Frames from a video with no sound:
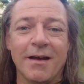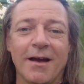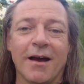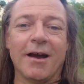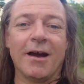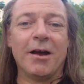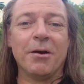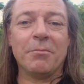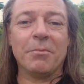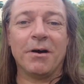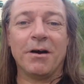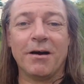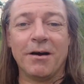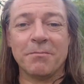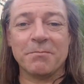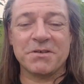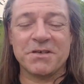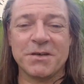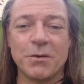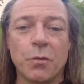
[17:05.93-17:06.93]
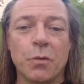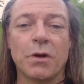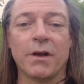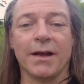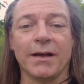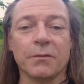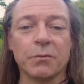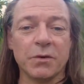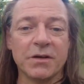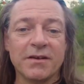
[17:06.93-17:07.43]
I'm still
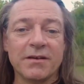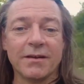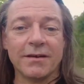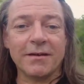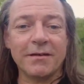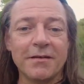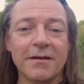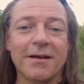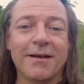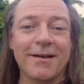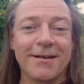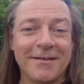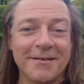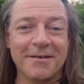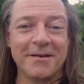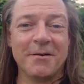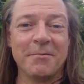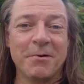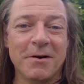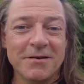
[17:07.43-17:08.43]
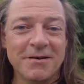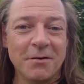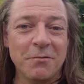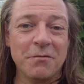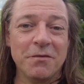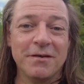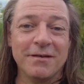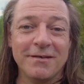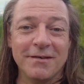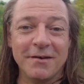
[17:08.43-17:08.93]
glad we did, and I
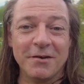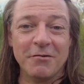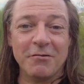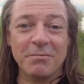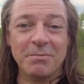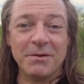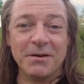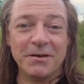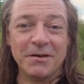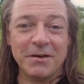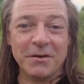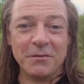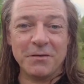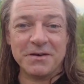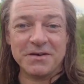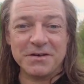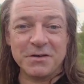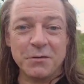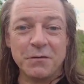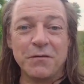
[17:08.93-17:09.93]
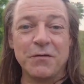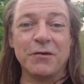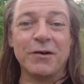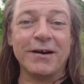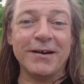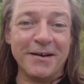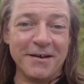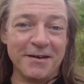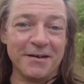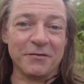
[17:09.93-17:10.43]
don't think the European Union is good for
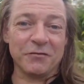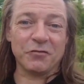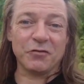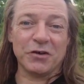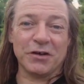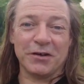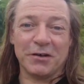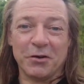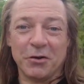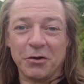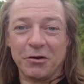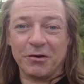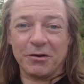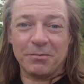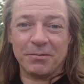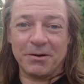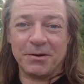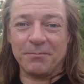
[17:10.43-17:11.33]
any country in Europe.